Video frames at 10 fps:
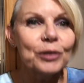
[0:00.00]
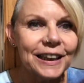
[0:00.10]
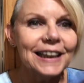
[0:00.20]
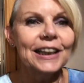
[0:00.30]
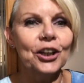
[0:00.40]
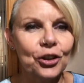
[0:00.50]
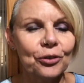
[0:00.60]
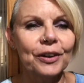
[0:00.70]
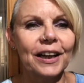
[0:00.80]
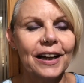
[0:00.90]
really
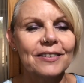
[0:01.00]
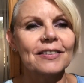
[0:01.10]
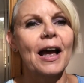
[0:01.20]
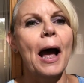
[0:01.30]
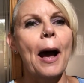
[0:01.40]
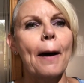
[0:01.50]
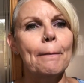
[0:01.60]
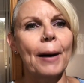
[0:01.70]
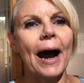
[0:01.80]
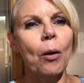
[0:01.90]
curious
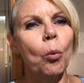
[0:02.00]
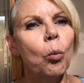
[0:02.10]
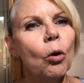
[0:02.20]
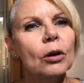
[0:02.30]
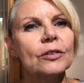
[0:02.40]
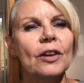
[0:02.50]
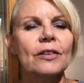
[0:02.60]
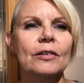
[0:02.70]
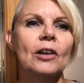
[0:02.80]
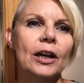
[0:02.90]
about what
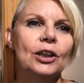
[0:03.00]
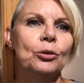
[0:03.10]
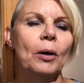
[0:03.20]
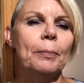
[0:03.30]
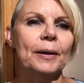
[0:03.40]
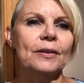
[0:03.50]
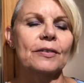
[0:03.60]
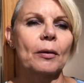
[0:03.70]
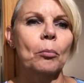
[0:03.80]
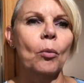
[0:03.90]
does light you up in
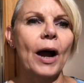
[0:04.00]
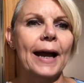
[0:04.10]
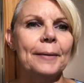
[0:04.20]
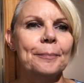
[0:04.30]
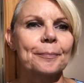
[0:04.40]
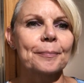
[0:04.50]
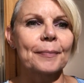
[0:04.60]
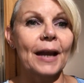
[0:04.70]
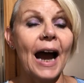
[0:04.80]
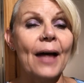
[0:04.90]
some way
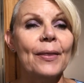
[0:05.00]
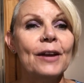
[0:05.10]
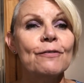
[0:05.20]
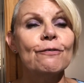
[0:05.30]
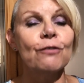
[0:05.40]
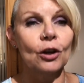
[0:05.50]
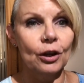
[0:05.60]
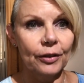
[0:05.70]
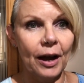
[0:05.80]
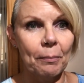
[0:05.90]
and then
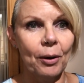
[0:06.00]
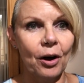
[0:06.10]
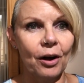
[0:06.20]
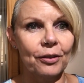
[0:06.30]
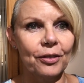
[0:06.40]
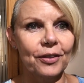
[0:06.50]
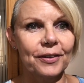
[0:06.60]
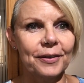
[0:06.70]
follow that path.